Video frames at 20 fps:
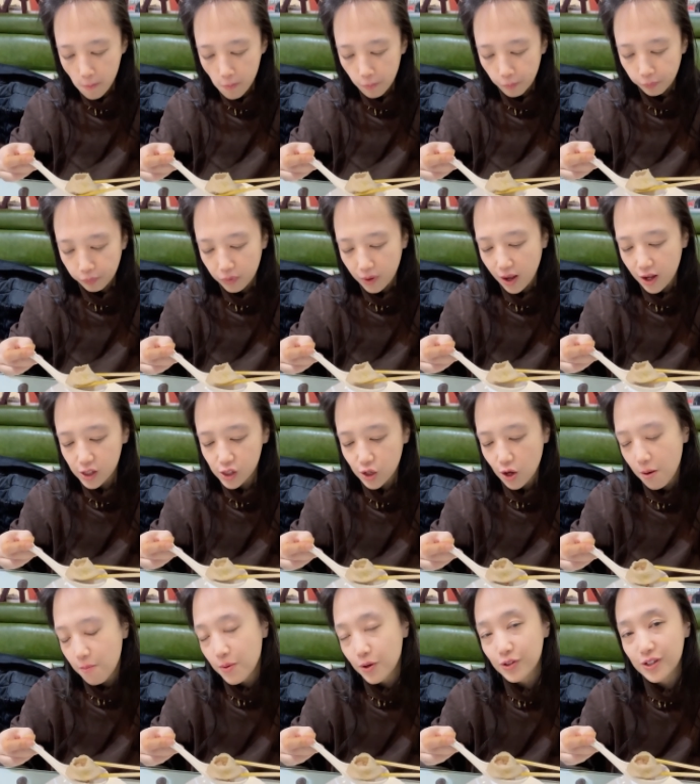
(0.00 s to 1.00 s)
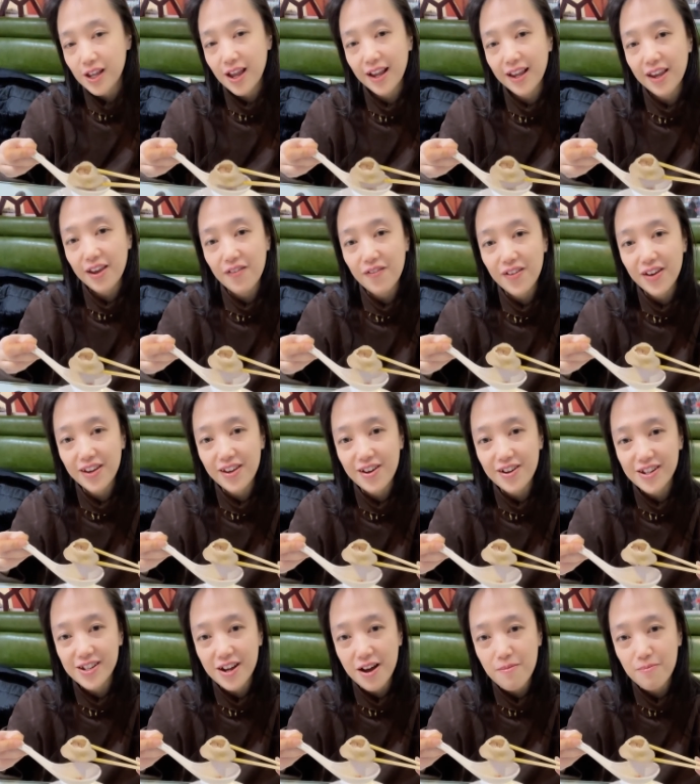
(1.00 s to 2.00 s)
It's almost like giving your
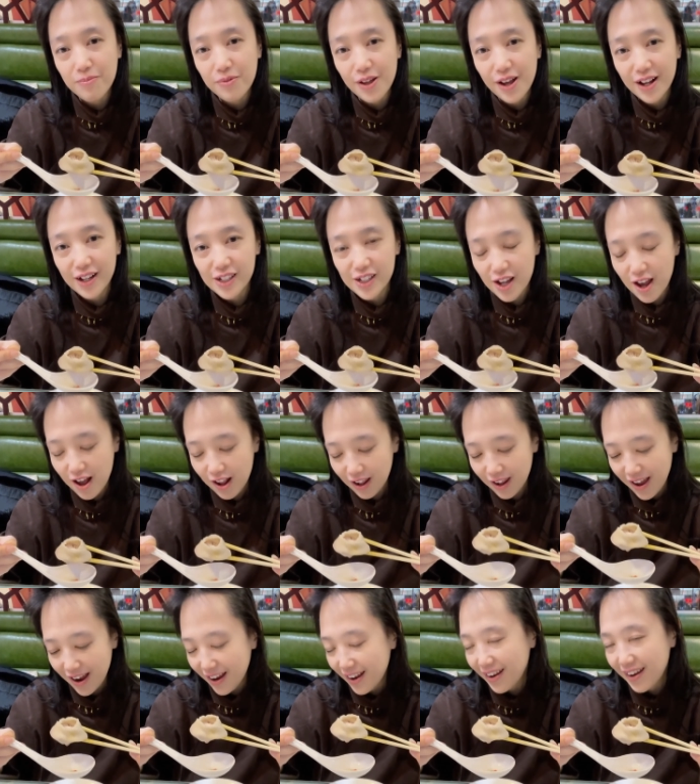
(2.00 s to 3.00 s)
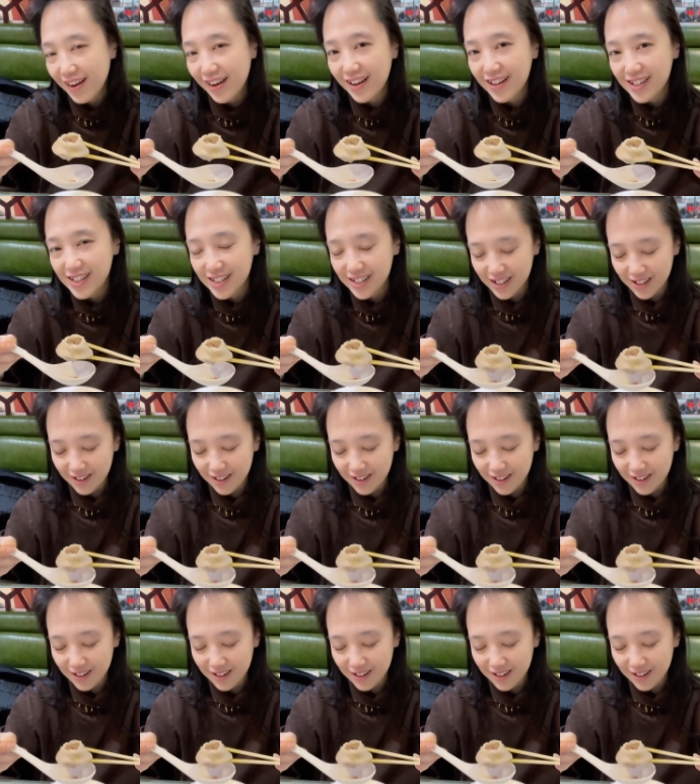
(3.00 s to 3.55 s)
dumplings a light kiss.